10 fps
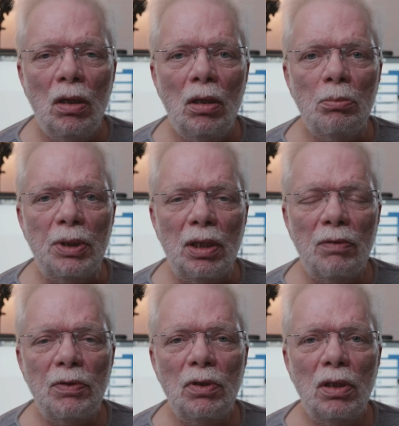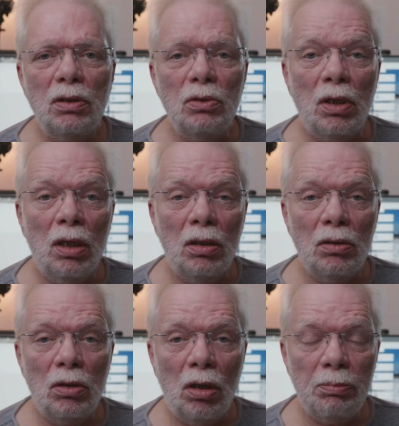But after that you
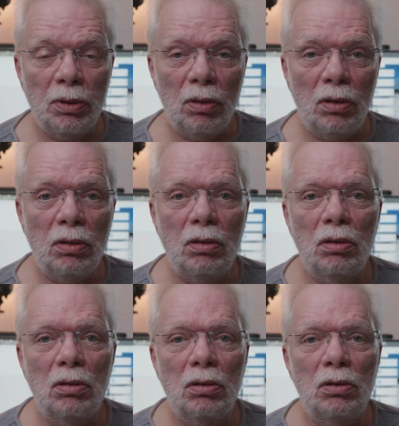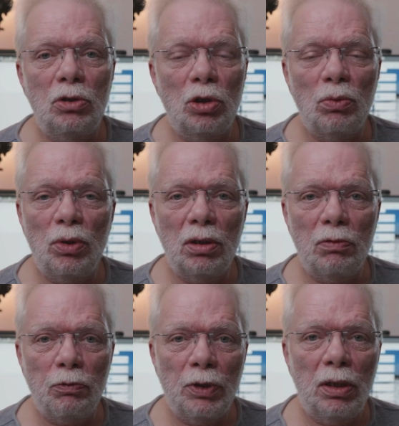can copy the generated
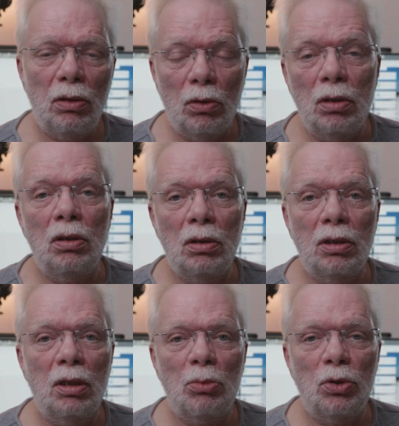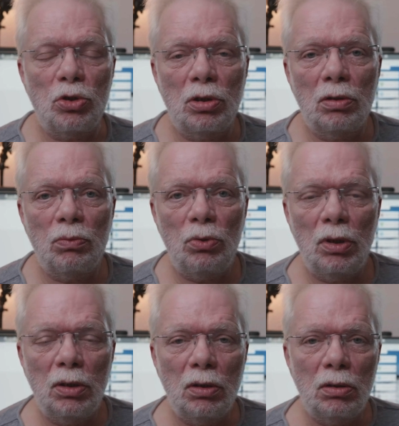file or in-camera
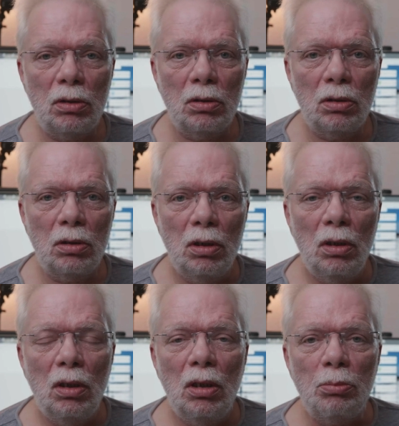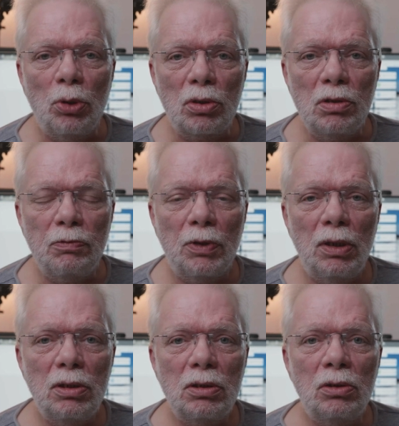generated proxy
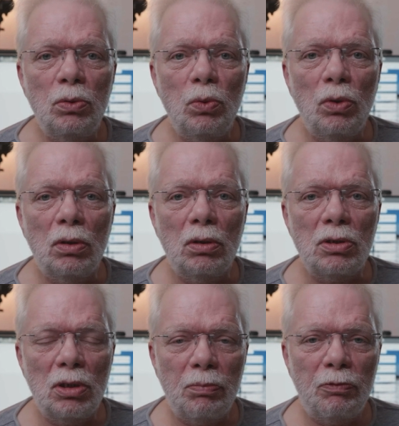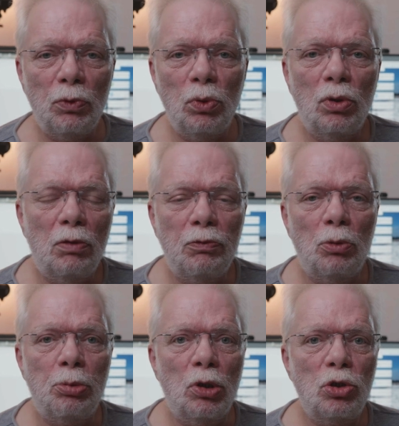files to a subfolder of your
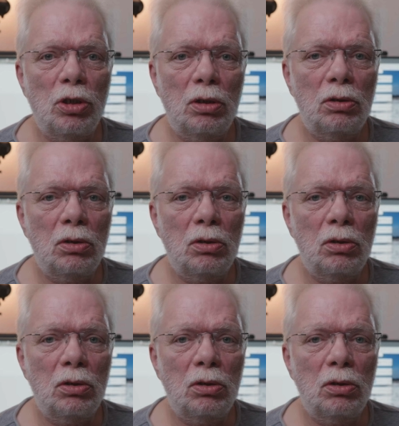project.